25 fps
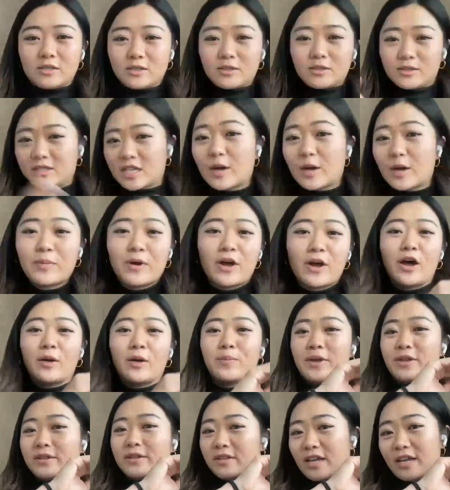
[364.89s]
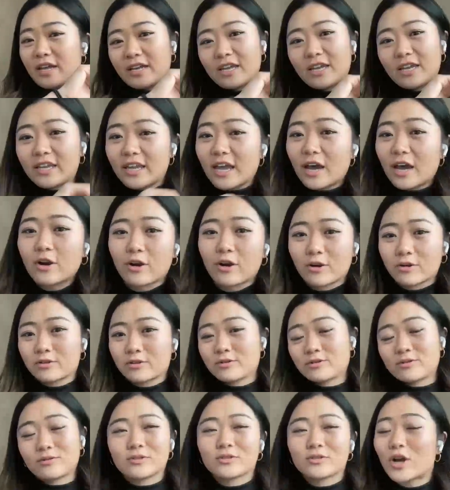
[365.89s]
to step up and like get
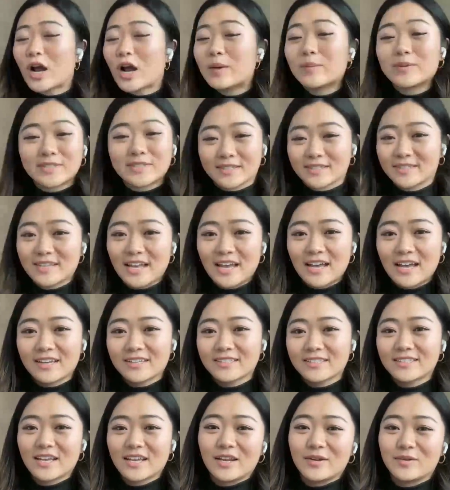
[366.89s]
our tribe a success.